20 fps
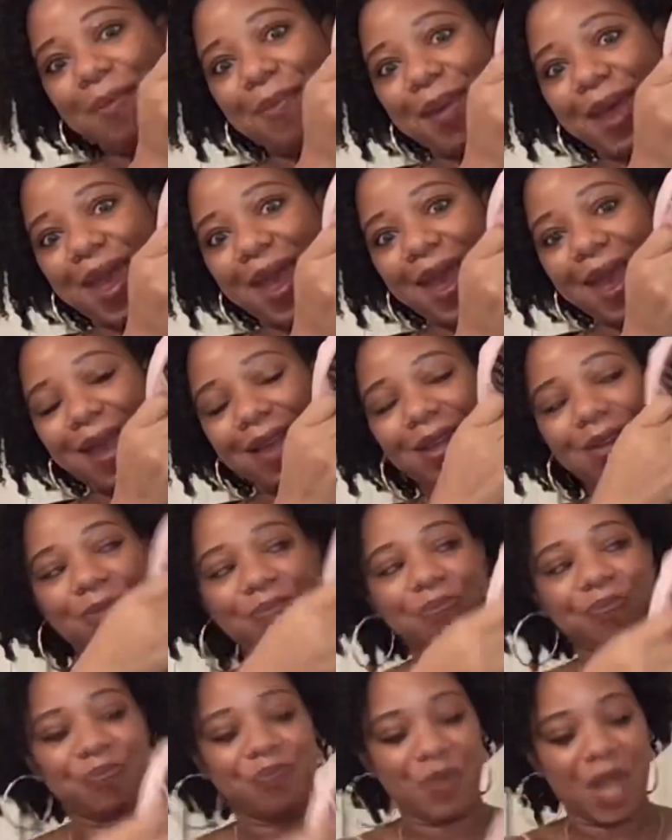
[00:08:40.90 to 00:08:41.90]
bag.
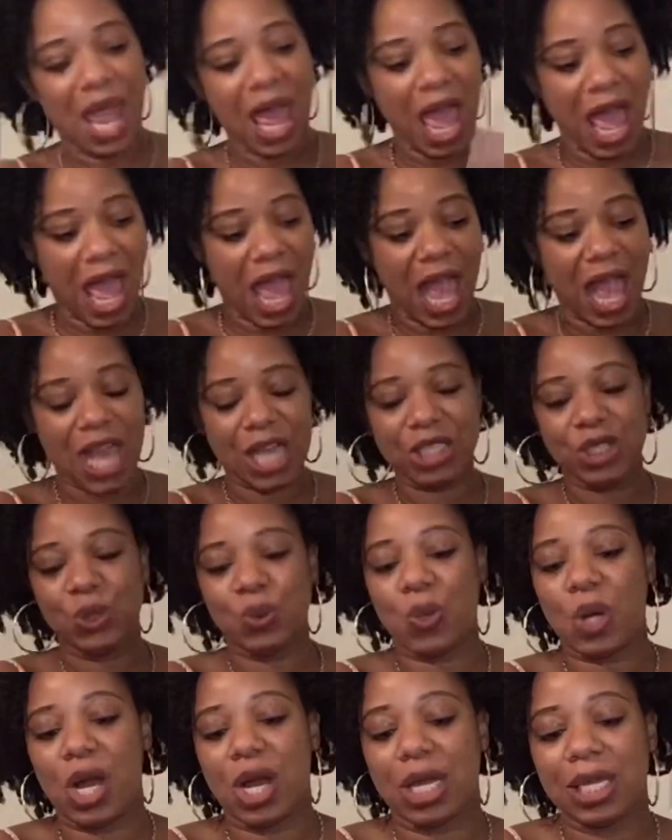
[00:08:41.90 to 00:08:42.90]
As
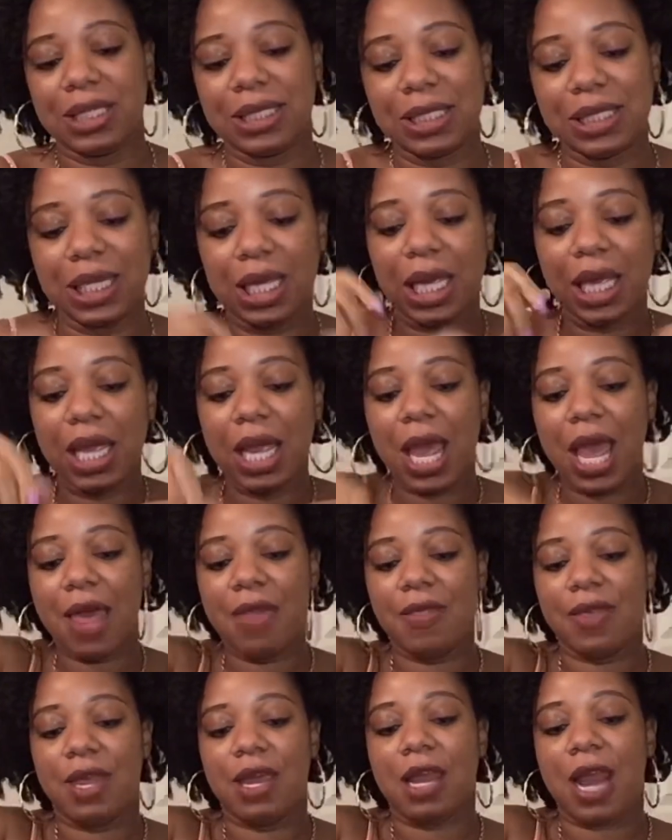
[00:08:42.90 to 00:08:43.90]
you all can see,
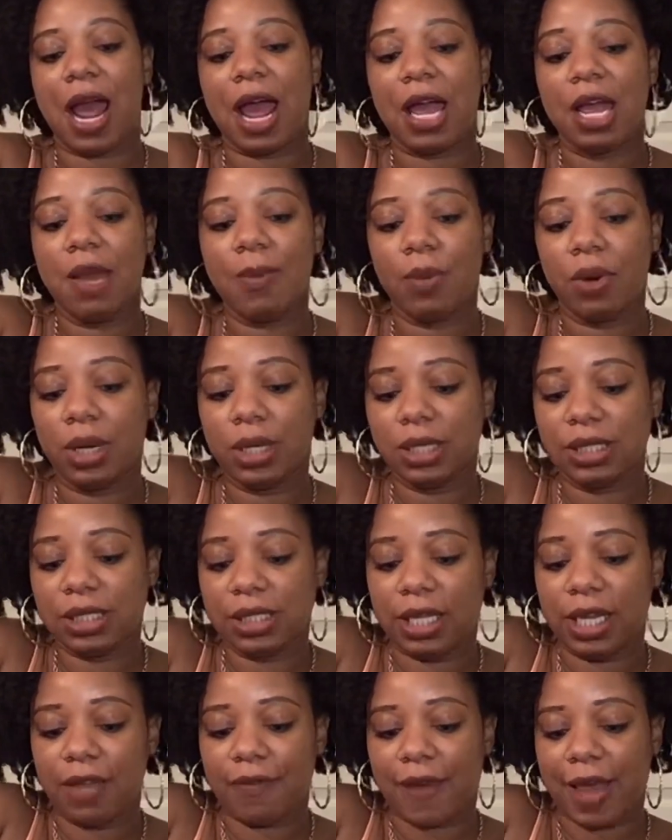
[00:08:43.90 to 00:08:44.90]
and then I am going to
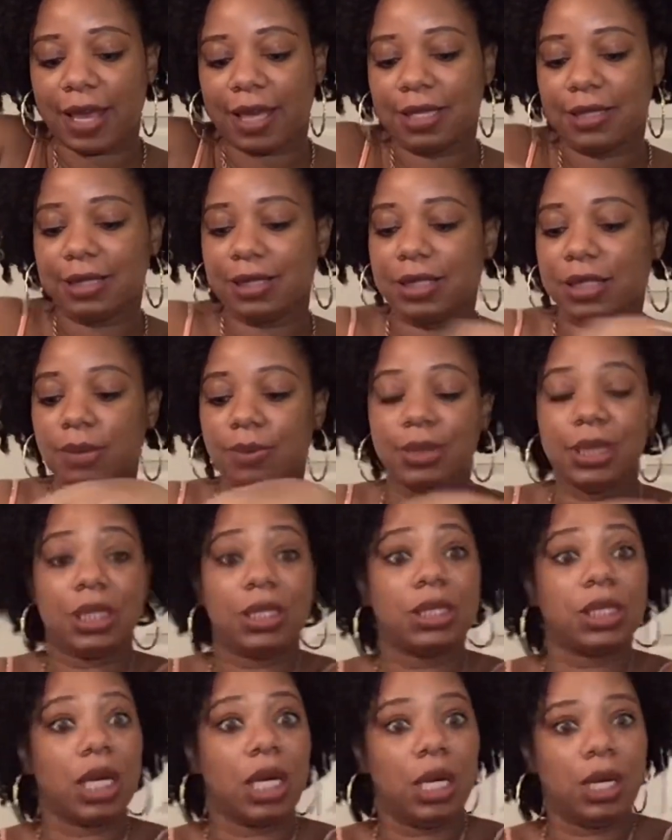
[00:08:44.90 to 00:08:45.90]
see if I can zip
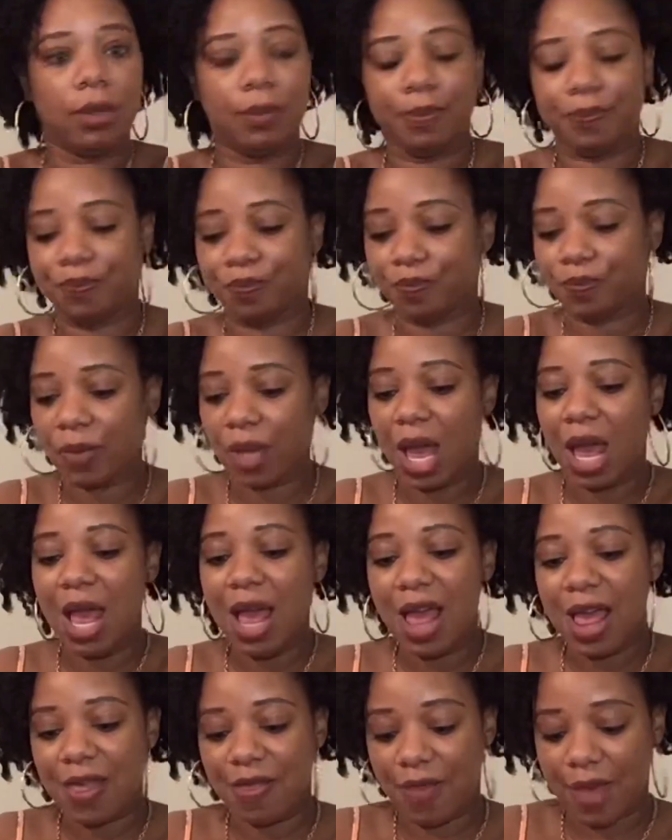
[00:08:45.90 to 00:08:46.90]
this up.
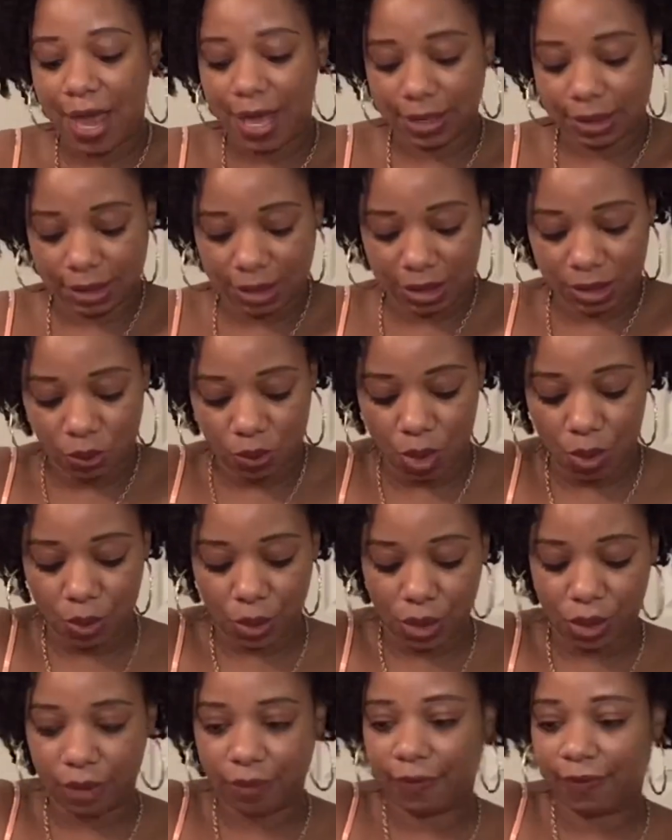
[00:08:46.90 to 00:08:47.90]
That is what
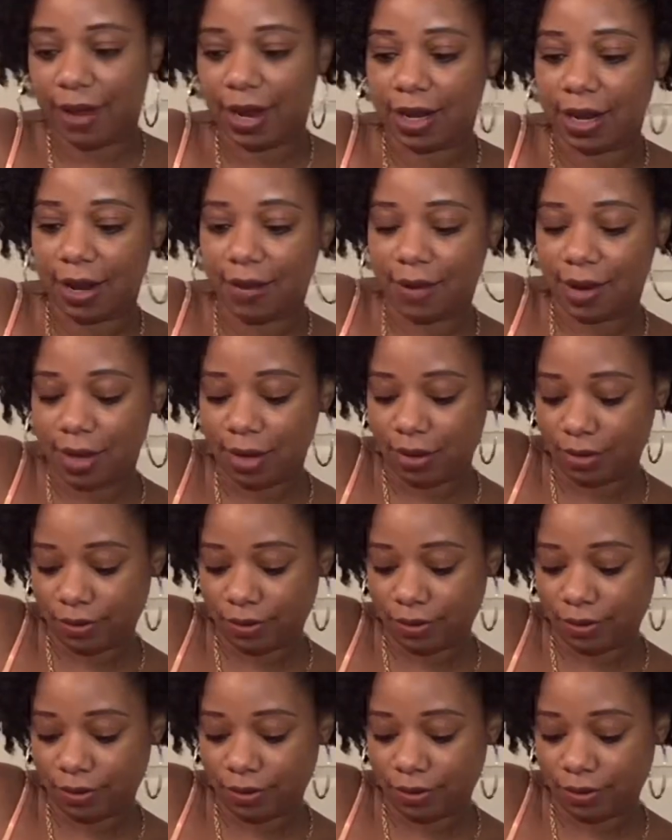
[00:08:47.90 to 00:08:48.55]
we're going to find out now.